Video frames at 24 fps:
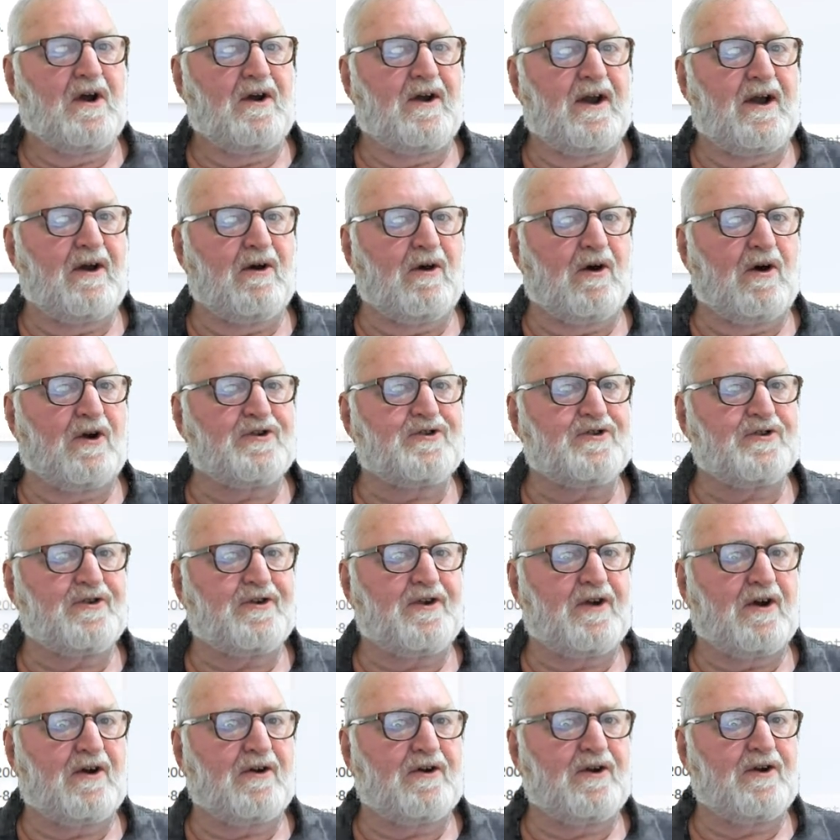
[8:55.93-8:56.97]
Now, I should
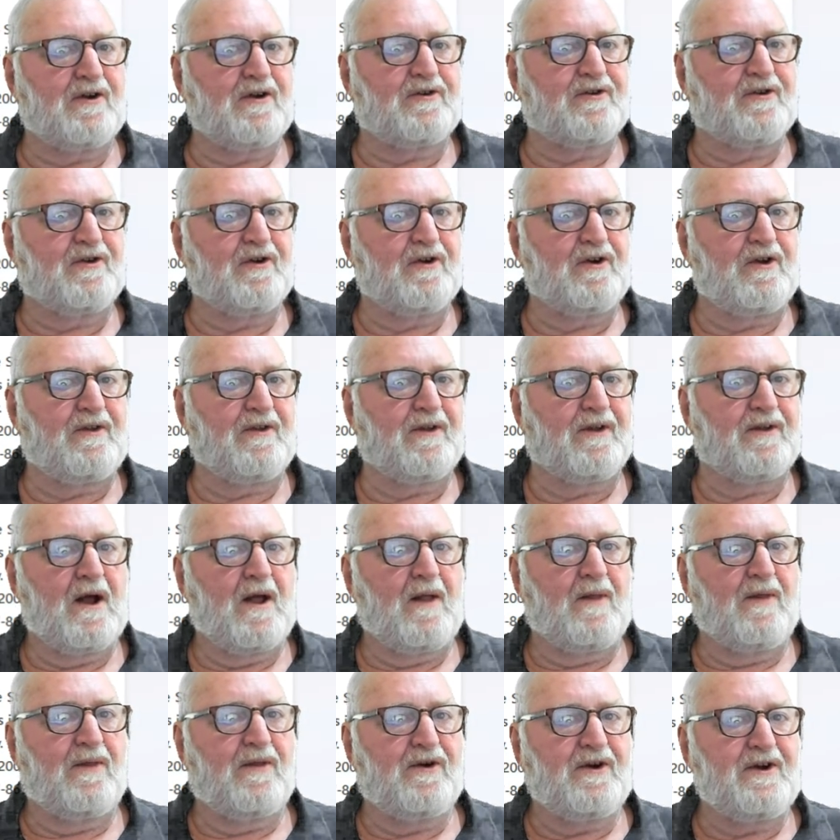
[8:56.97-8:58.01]
tell you too
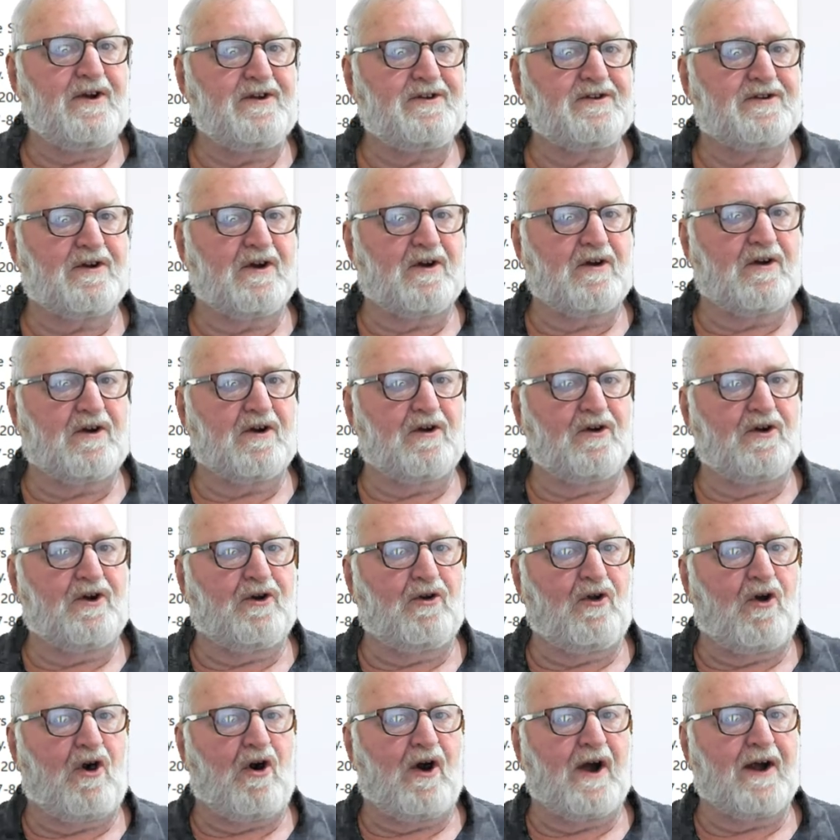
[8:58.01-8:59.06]
that these
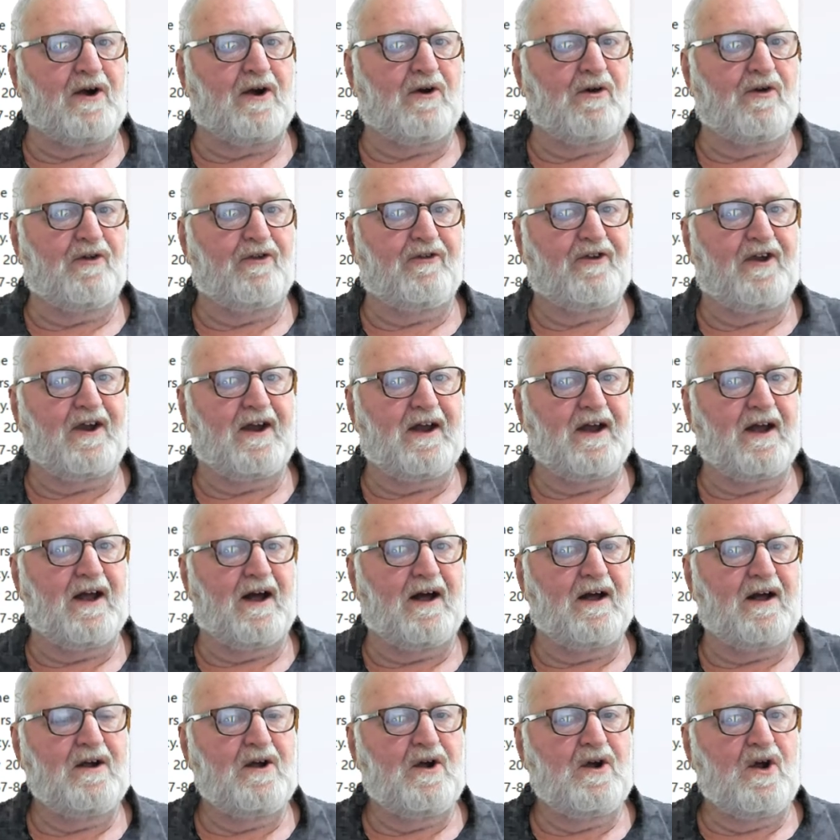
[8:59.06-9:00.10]
little icons
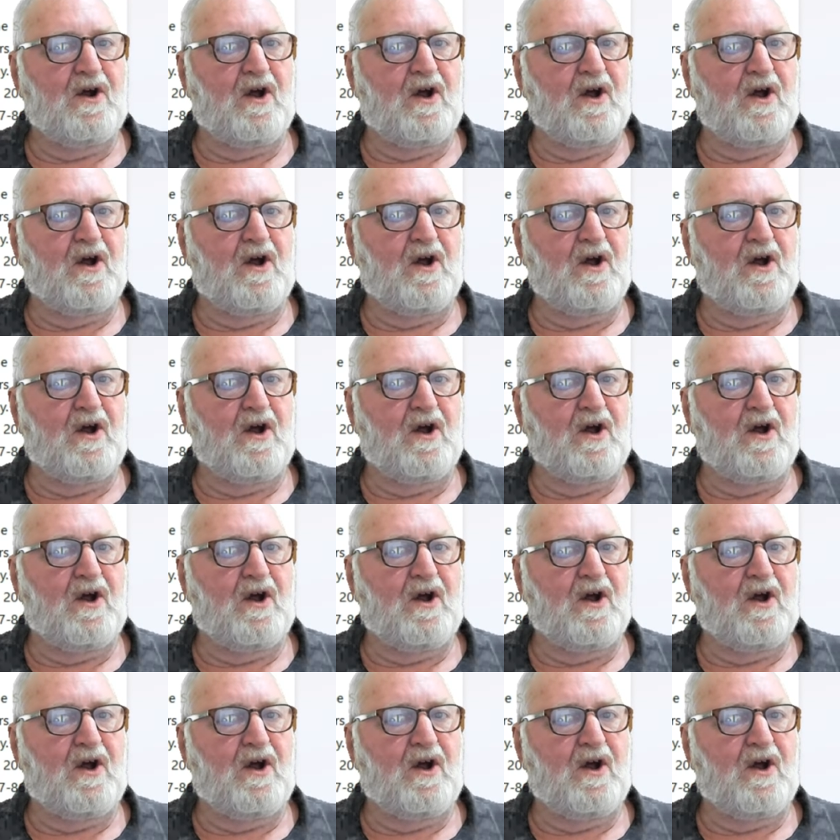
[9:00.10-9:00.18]
here,